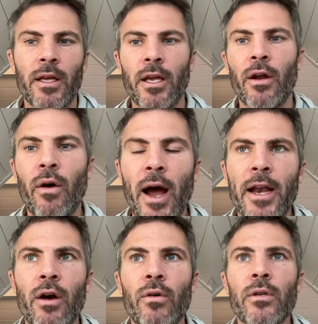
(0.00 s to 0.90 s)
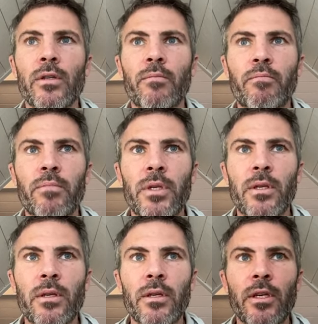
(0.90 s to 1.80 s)
You don't
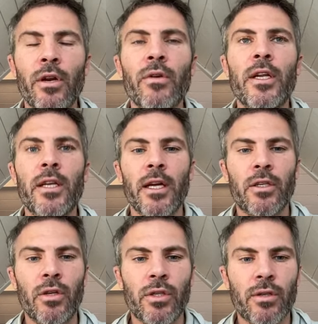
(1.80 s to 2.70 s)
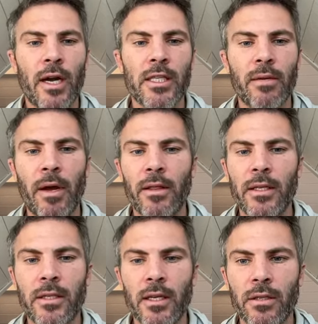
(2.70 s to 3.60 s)
need to get too stressed about
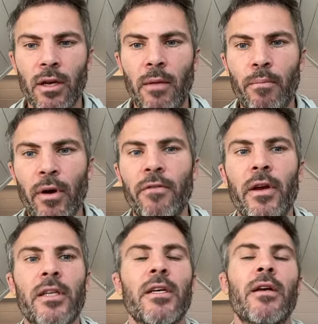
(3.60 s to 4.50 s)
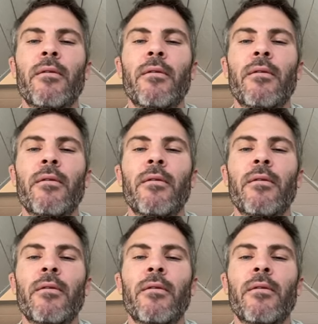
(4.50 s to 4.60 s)
these things looking perfect.